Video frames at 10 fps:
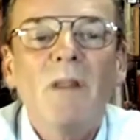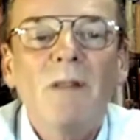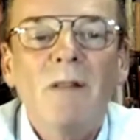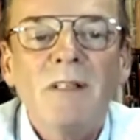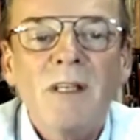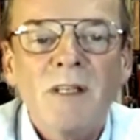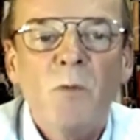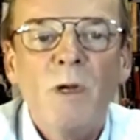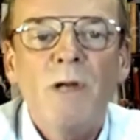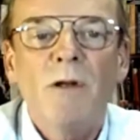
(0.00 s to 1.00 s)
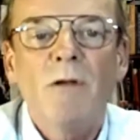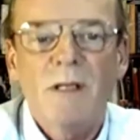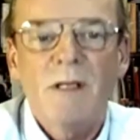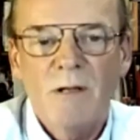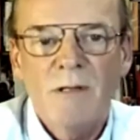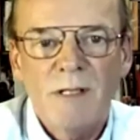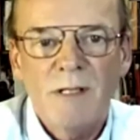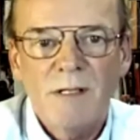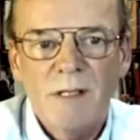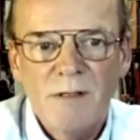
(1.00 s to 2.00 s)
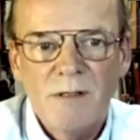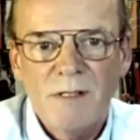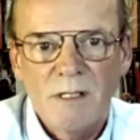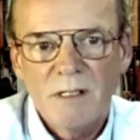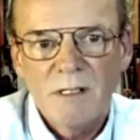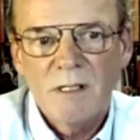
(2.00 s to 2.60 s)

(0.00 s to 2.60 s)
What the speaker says: Just a word on the consultancy associate.